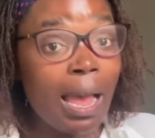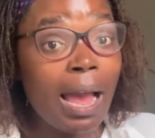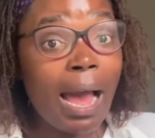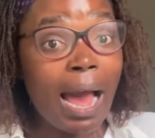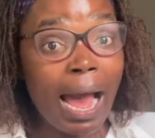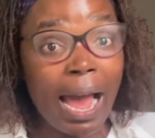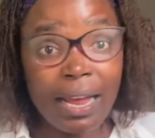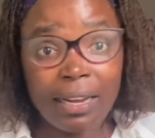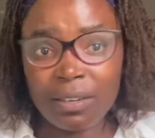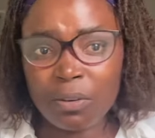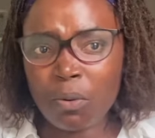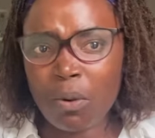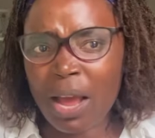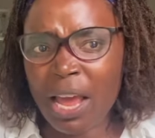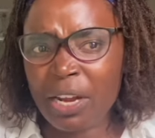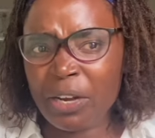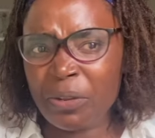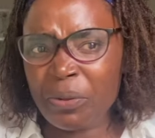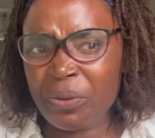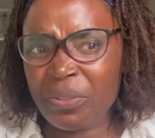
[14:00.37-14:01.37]
And
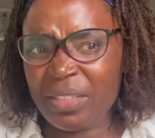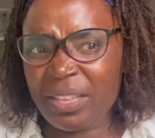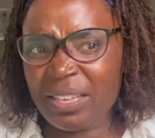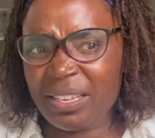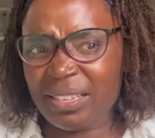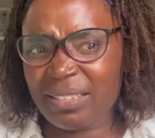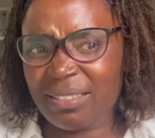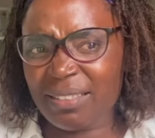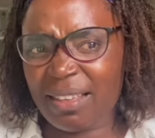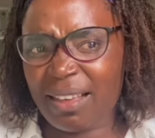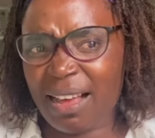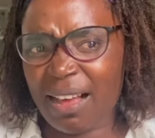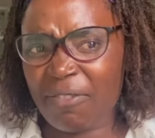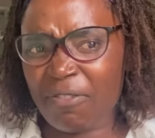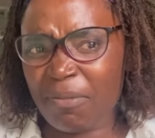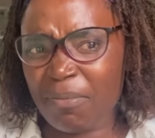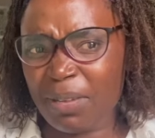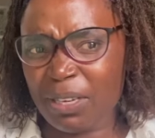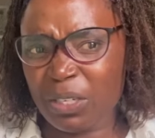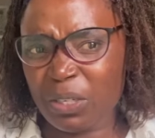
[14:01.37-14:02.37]
why do you think is the
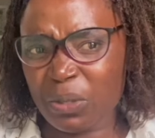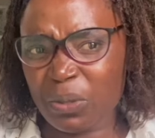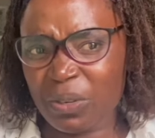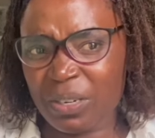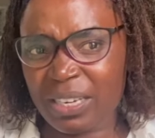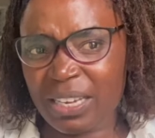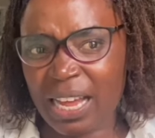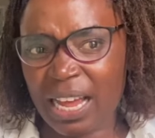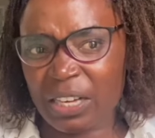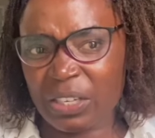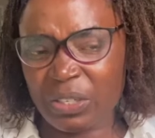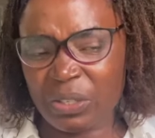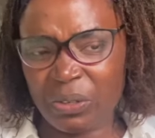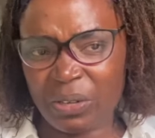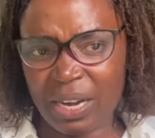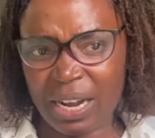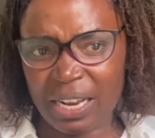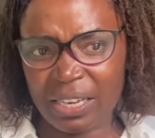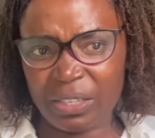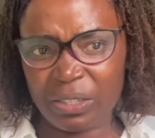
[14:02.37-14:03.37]
government so
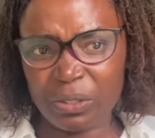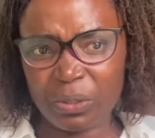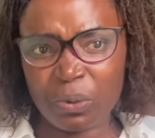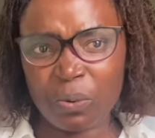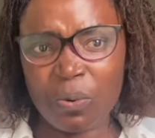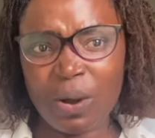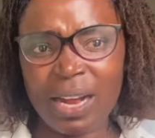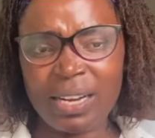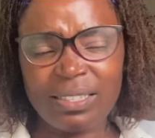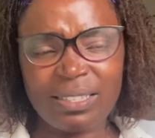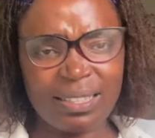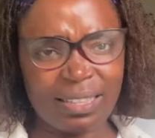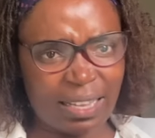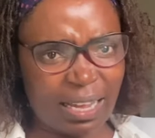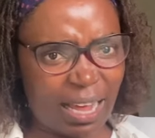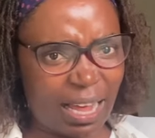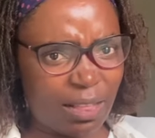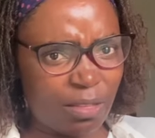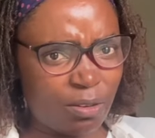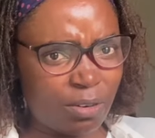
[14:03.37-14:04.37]
reactionary towards the
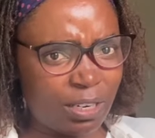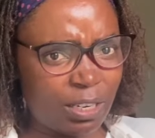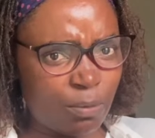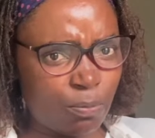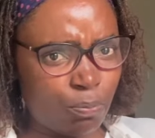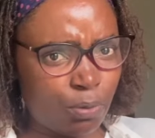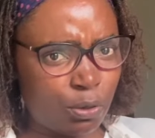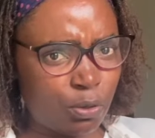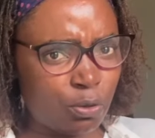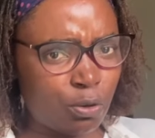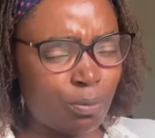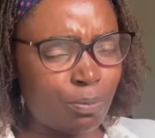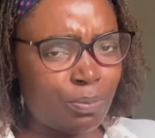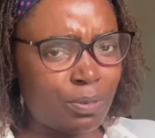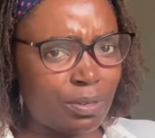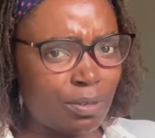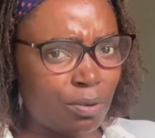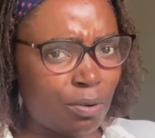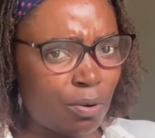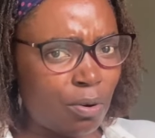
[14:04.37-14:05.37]
Catholic
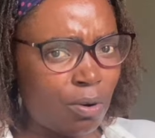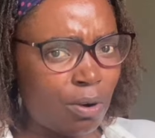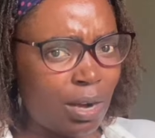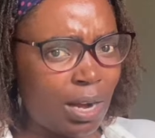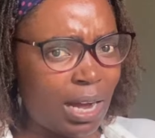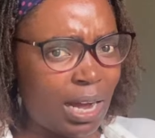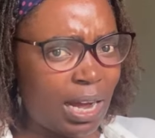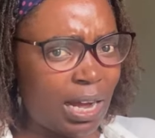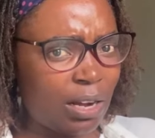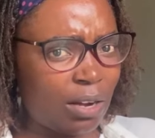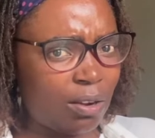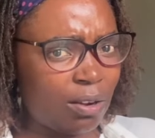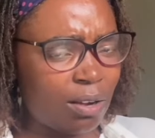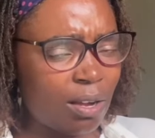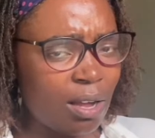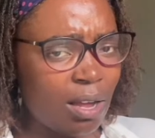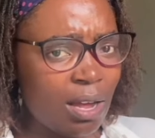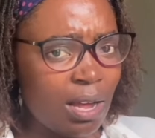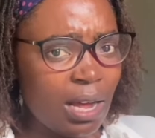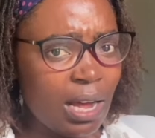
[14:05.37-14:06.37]
bishops'
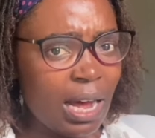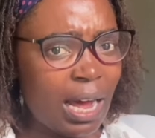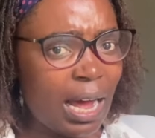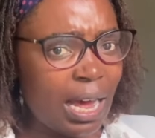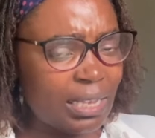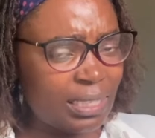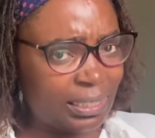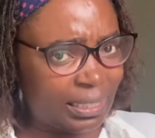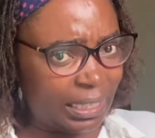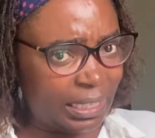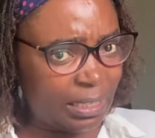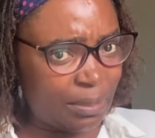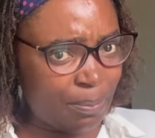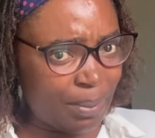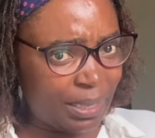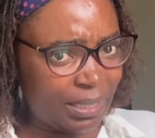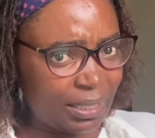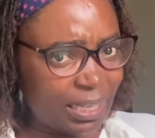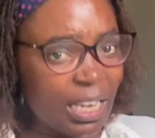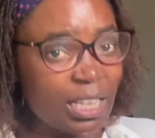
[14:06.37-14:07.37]

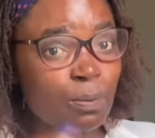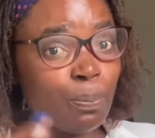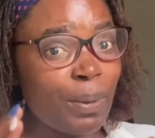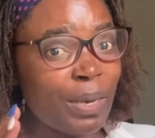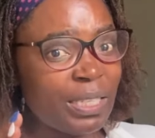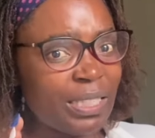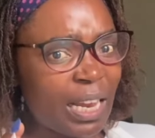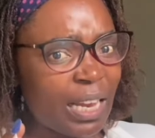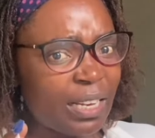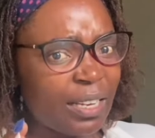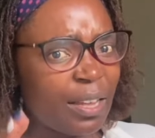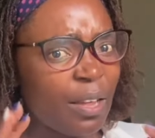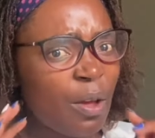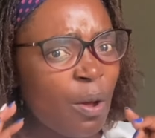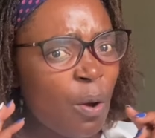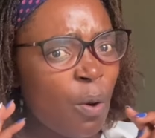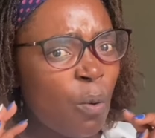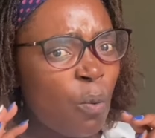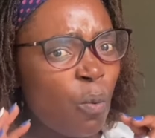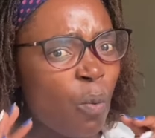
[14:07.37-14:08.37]
statement? Especially,
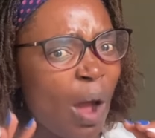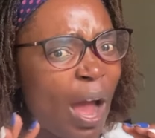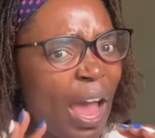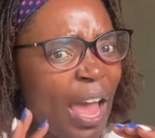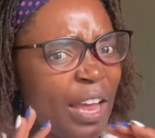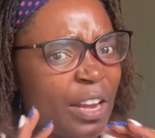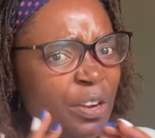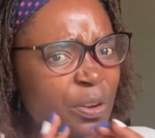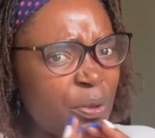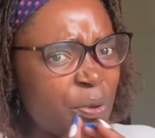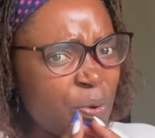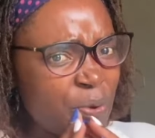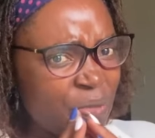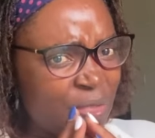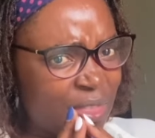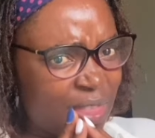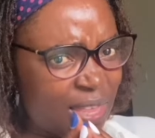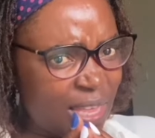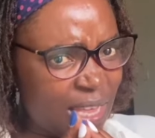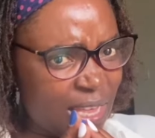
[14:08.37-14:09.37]
why do you
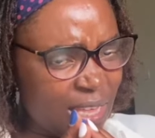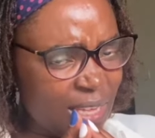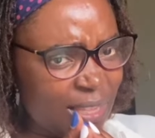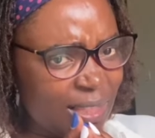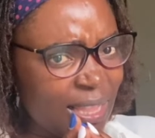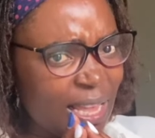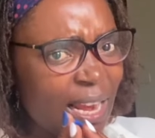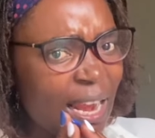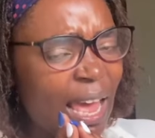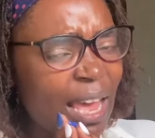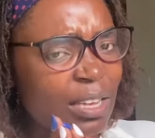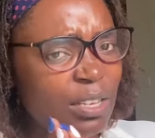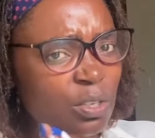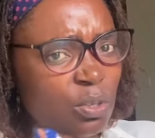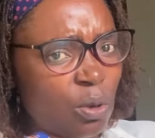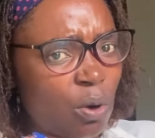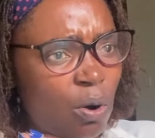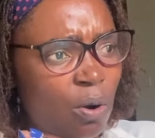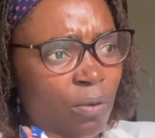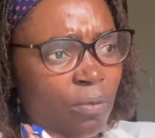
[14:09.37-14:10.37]
think the likes
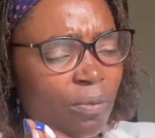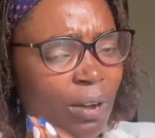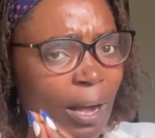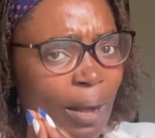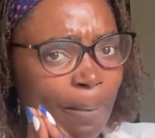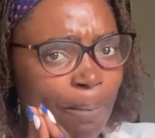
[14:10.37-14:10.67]
of